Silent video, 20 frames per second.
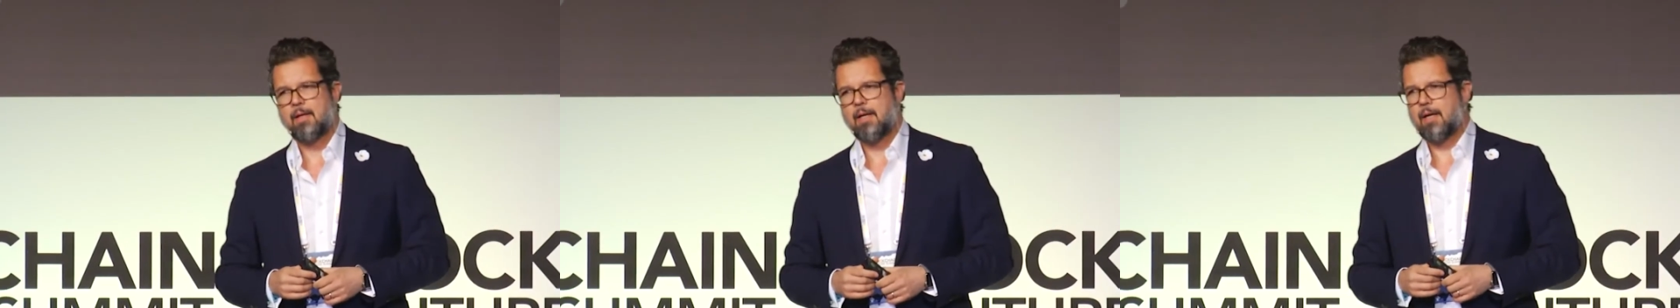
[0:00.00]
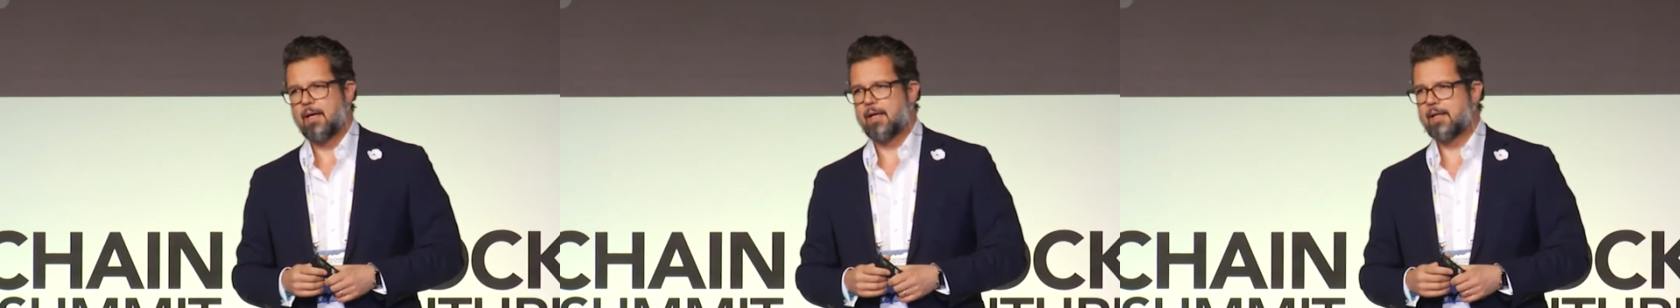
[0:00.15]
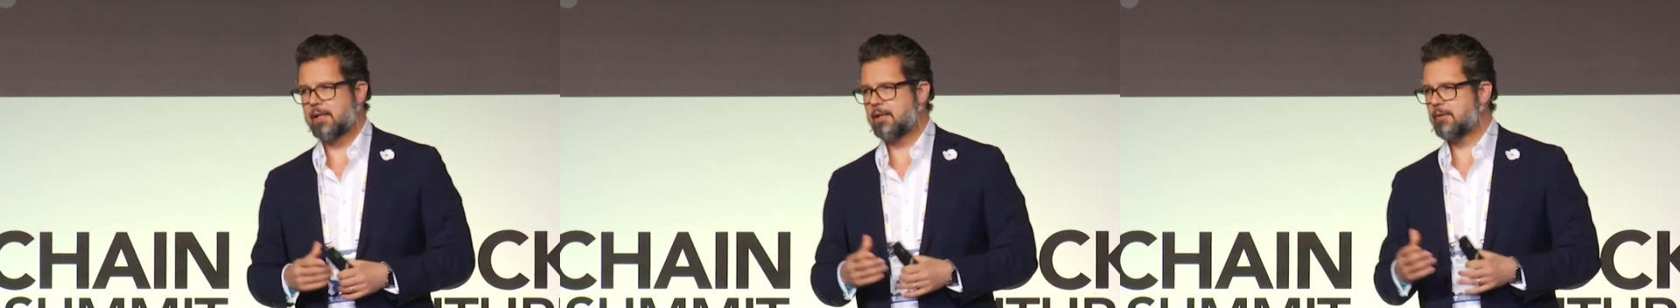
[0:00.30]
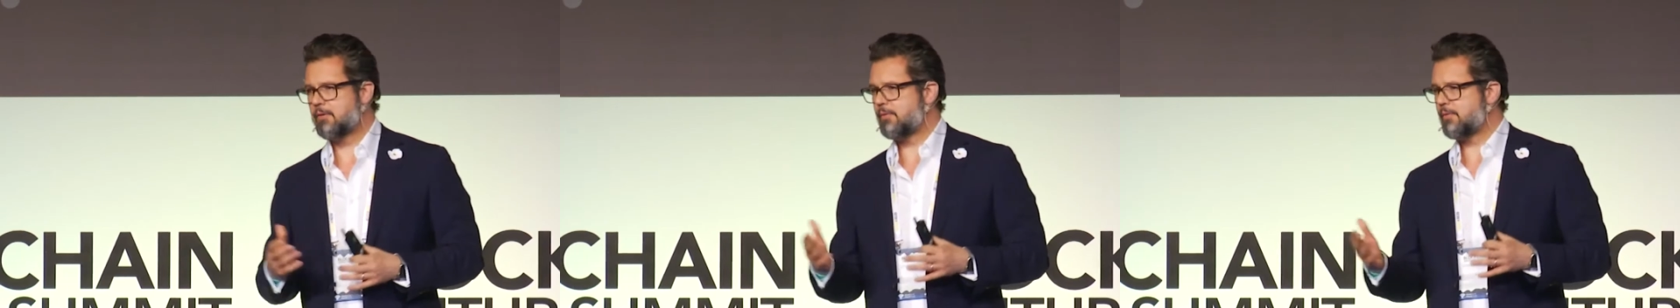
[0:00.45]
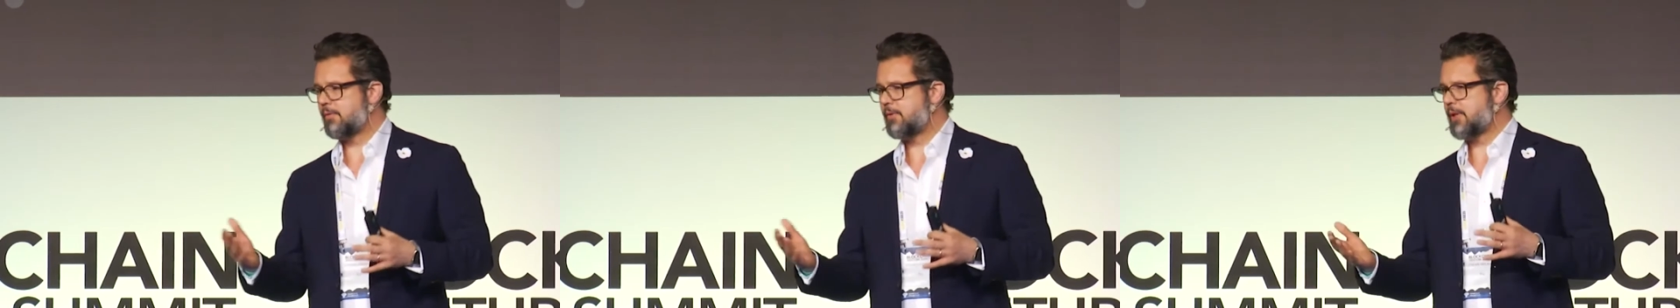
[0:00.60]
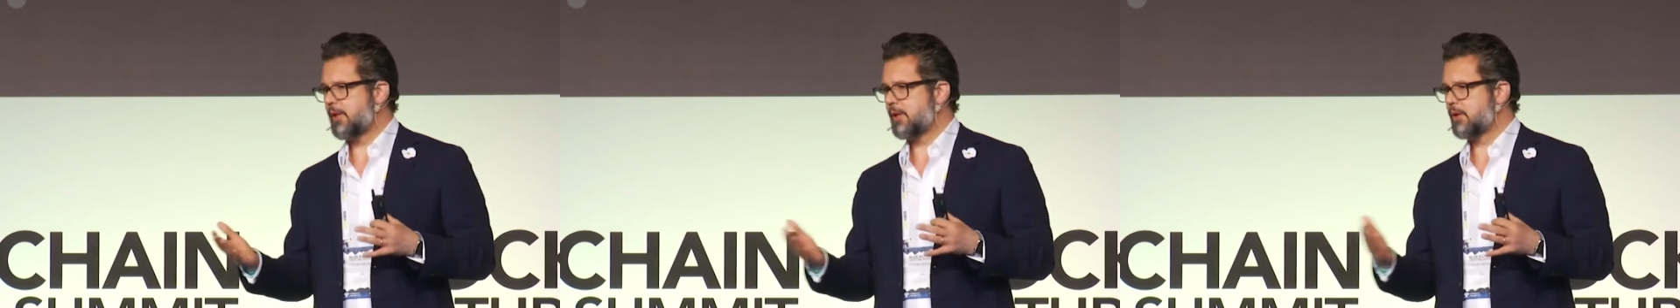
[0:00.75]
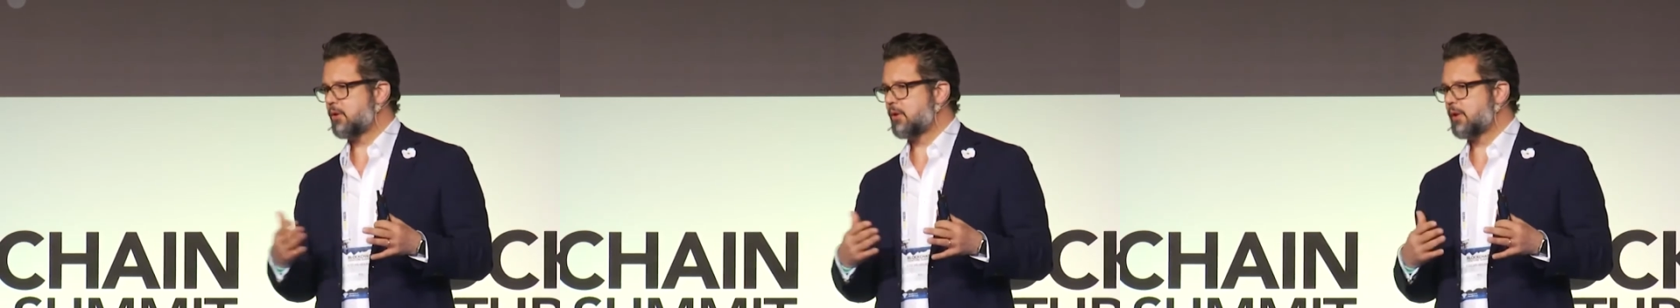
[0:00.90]
I got to
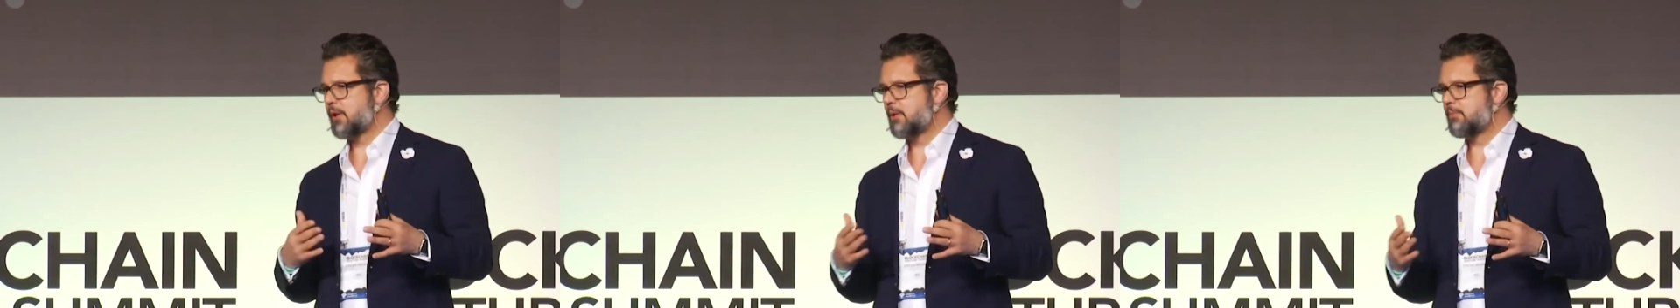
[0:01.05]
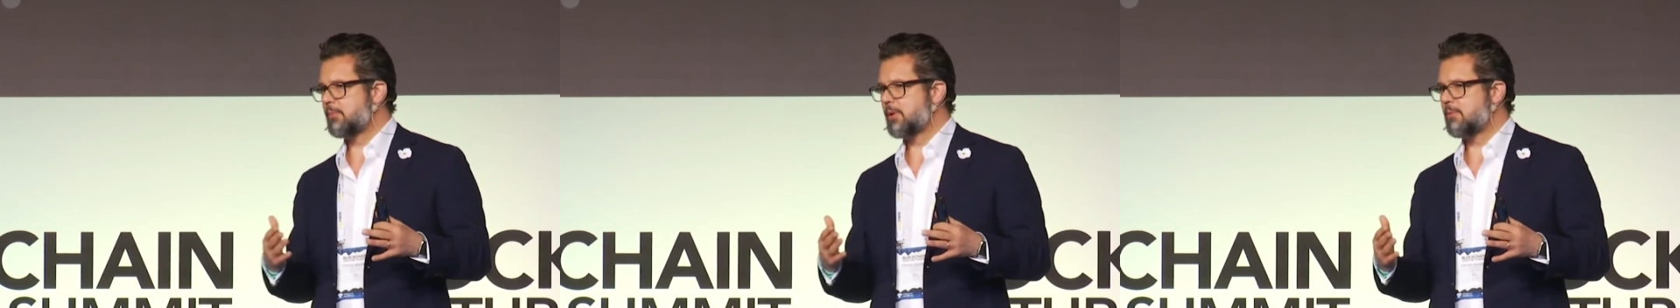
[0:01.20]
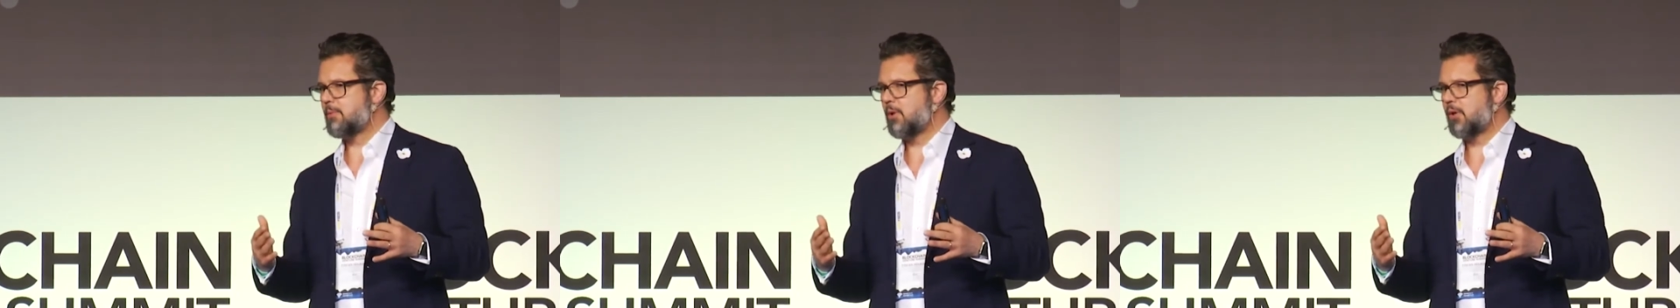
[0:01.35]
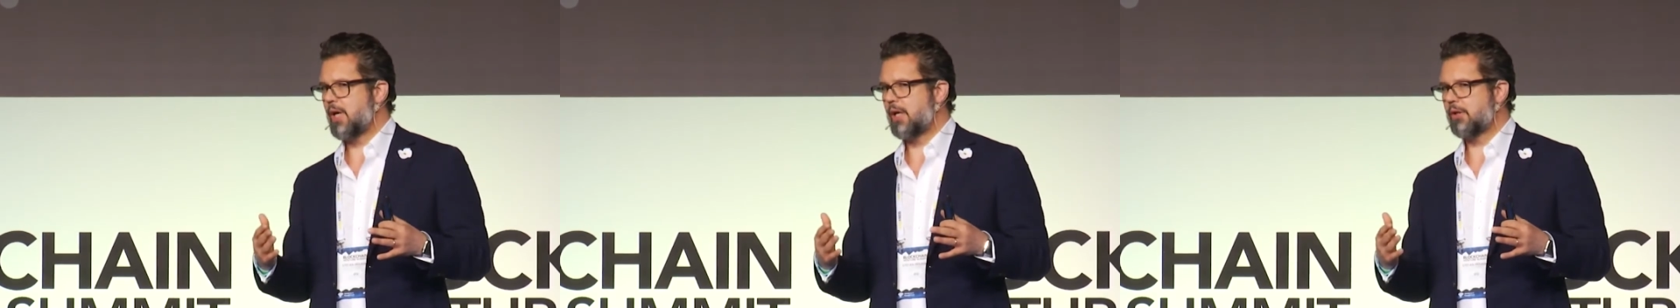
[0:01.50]
tell you a little bit about